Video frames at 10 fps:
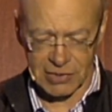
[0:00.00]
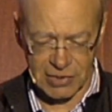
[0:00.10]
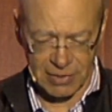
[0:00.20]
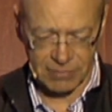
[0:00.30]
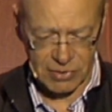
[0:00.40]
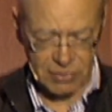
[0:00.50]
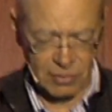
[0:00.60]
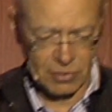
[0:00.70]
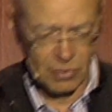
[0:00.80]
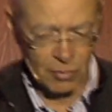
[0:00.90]
it seems.
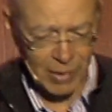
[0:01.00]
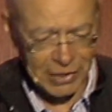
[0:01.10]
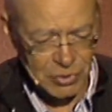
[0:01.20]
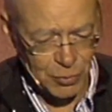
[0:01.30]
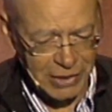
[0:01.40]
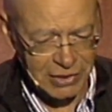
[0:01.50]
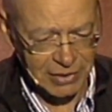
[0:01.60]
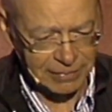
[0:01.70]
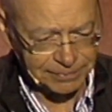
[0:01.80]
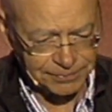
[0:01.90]
One in 20.